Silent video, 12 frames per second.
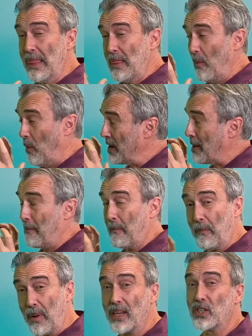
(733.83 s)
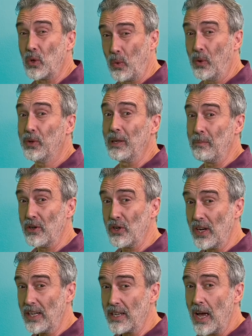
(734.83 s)
one of the best quilting
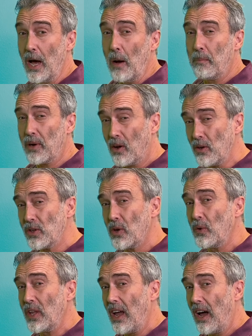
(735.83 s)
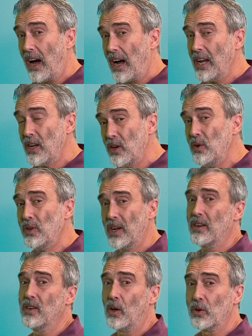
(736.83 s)
machines, but also the IQ
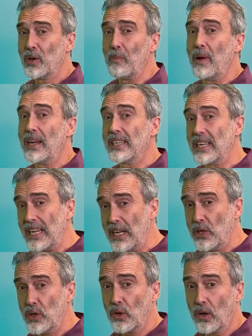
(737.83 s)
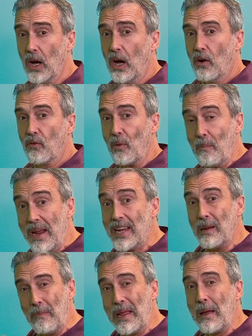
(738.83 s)
technology makes it easier for me
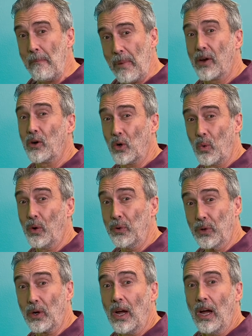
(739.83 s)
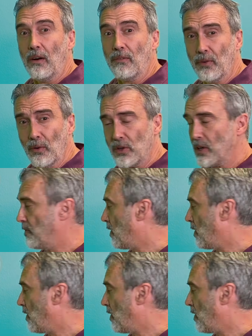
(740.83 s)
to be a better quilter. First of